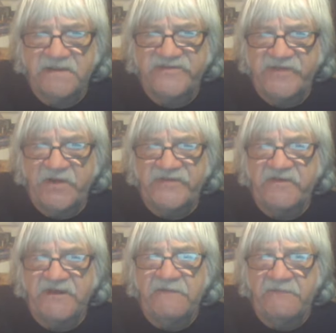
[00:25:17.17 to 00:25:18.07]
took this
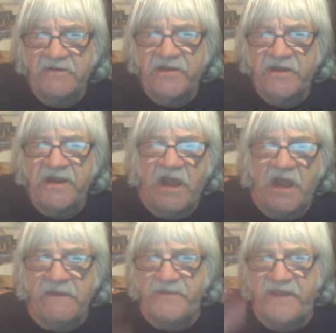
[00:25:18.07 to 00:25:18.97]
toy real good. I got
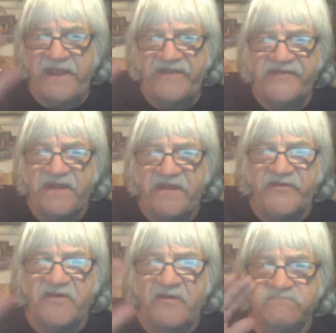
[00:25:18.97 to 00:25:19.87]
all my paints now, so